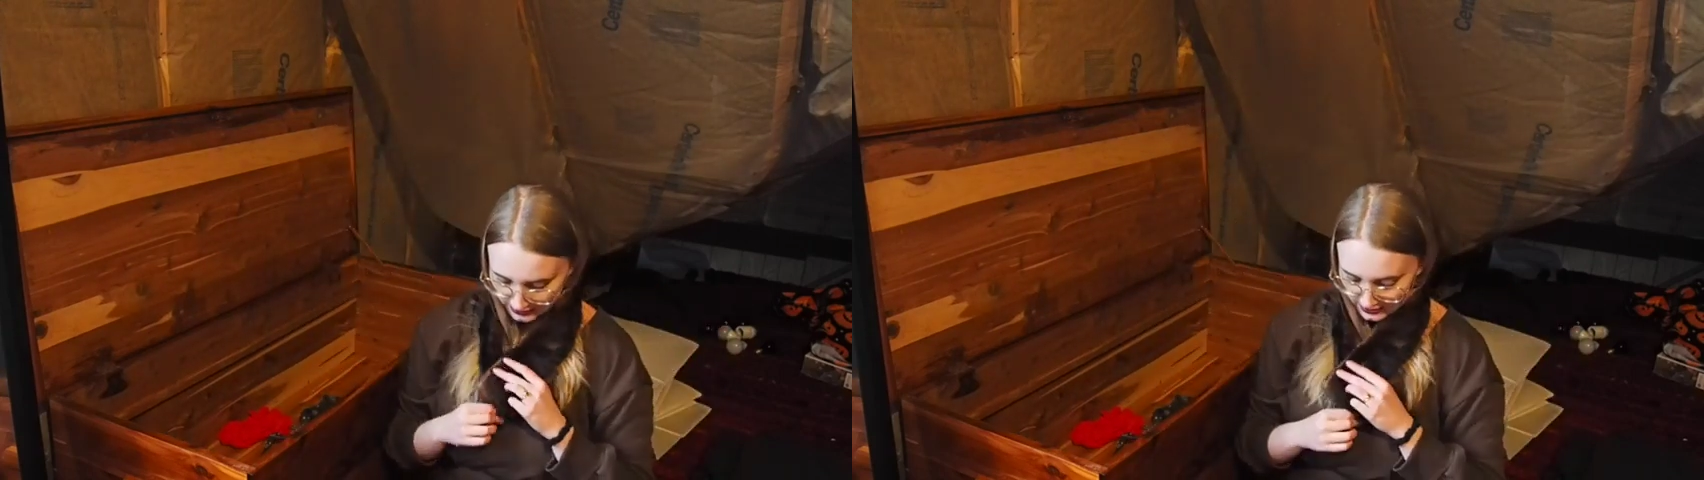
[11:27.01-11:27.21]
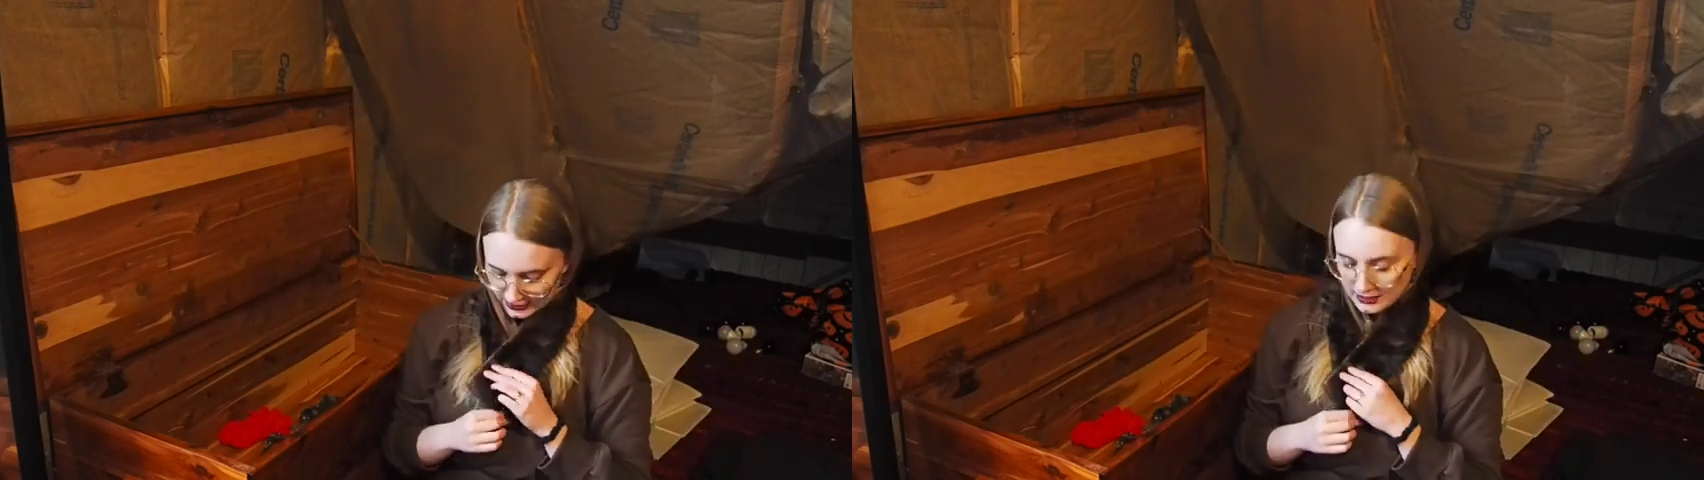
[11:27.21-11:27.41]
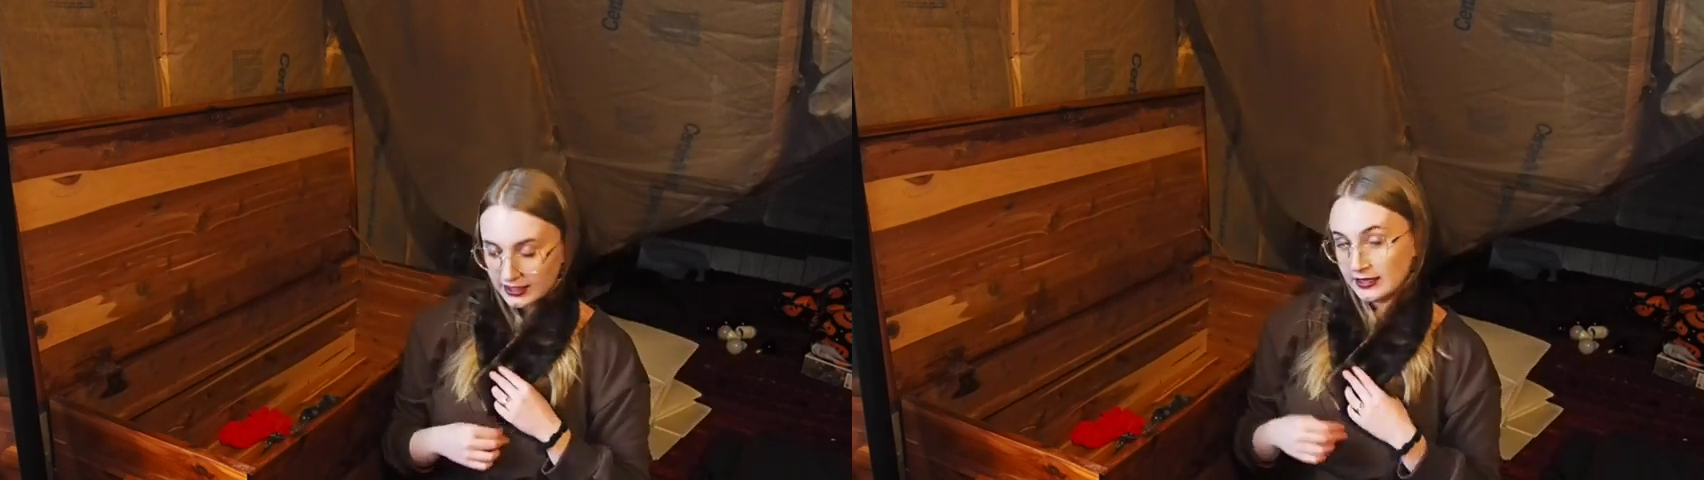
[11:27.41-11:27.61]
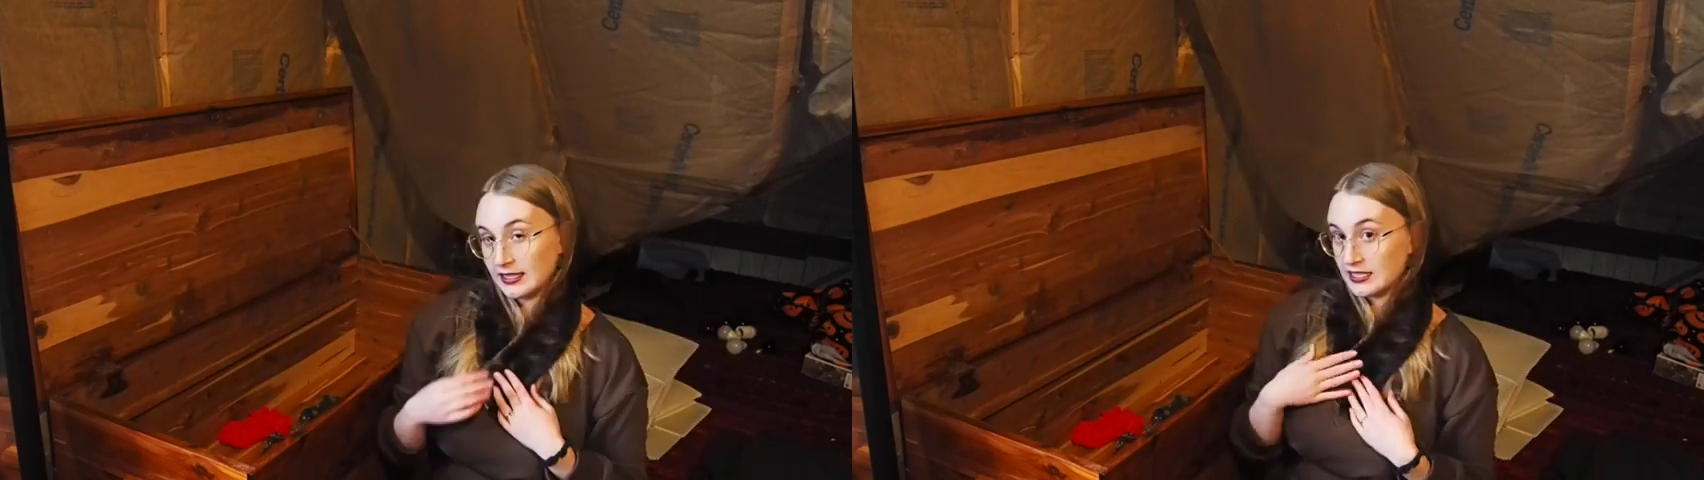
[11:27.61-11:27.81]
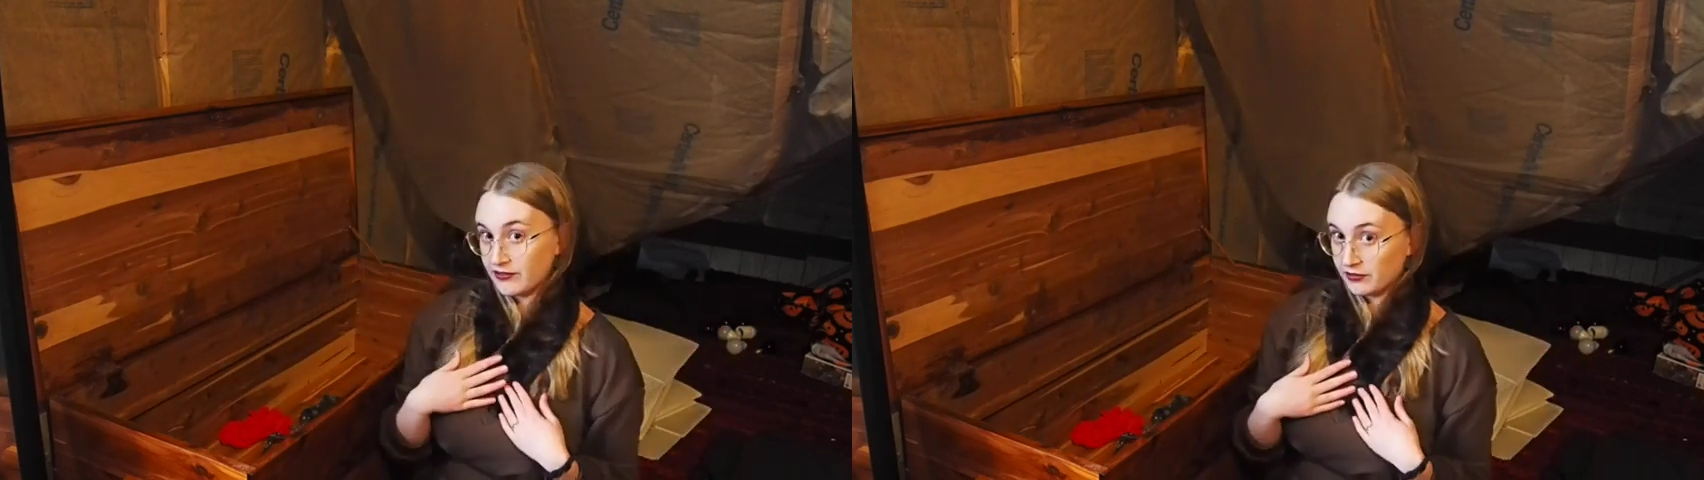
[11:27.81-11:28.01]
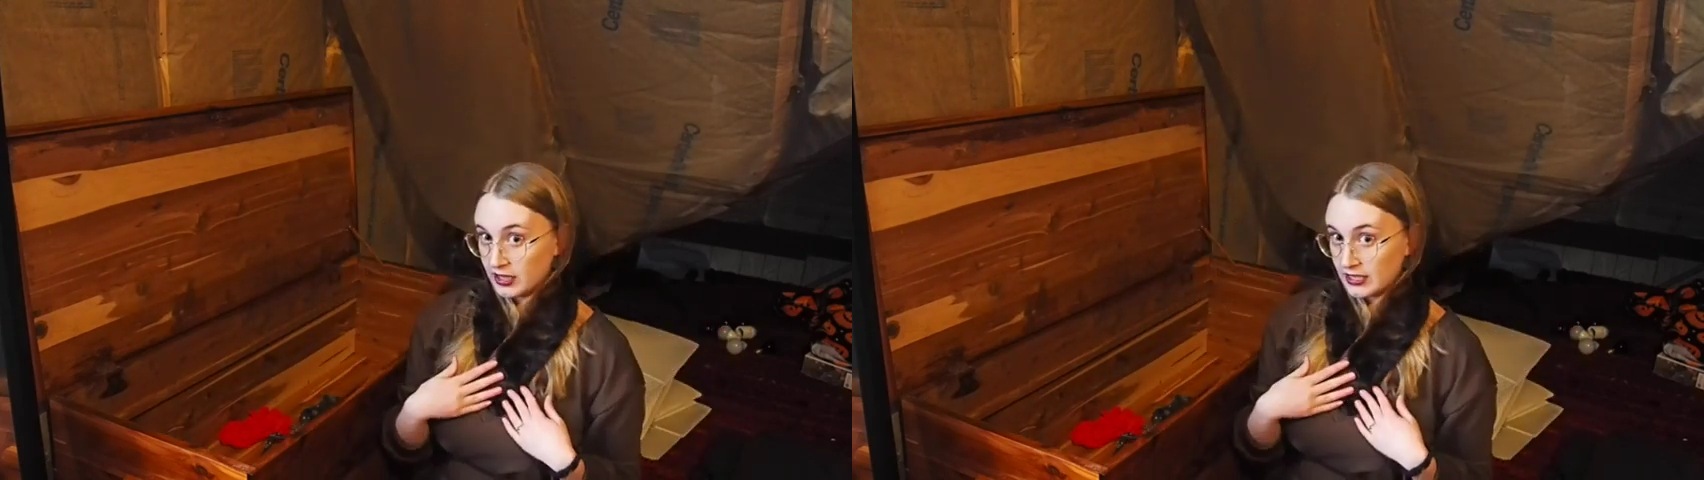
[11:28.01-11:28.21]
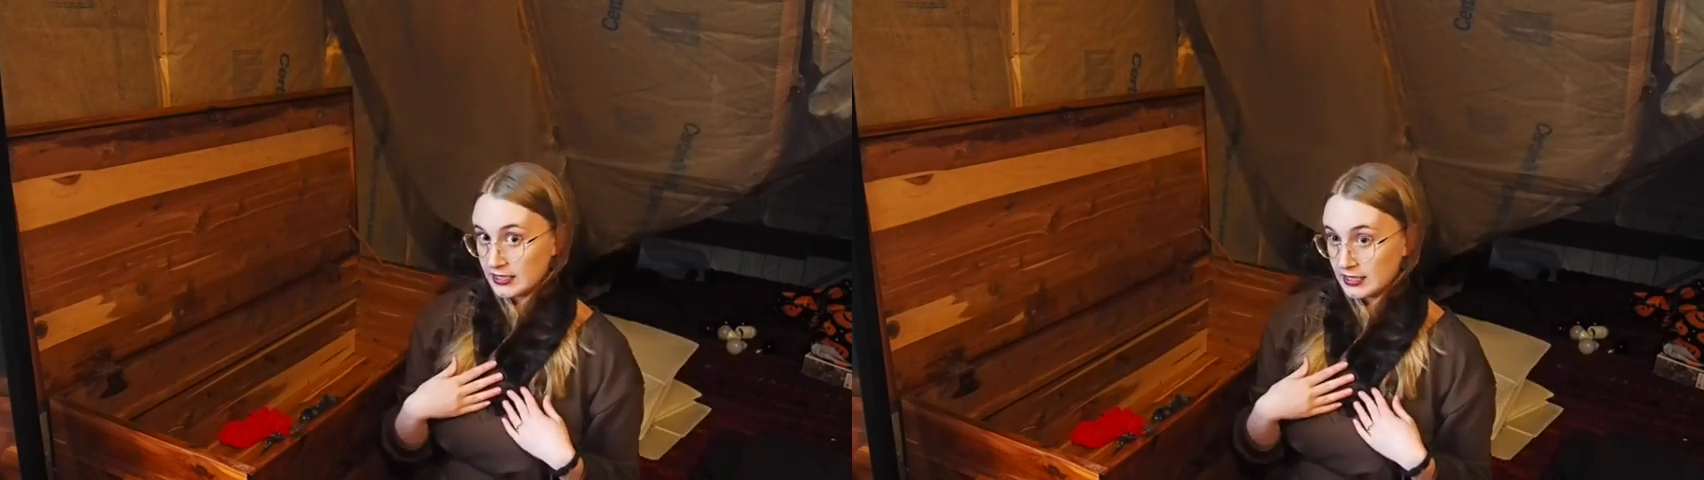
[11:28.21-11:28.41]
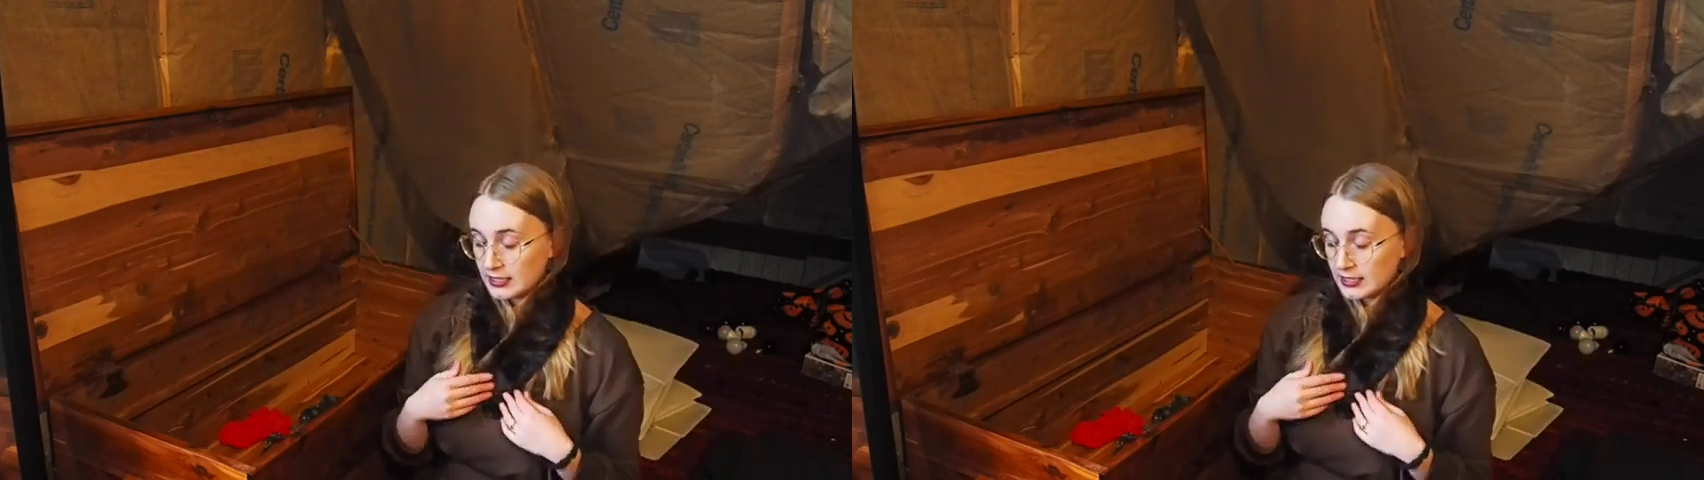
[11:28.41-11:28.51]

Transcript: slightly different.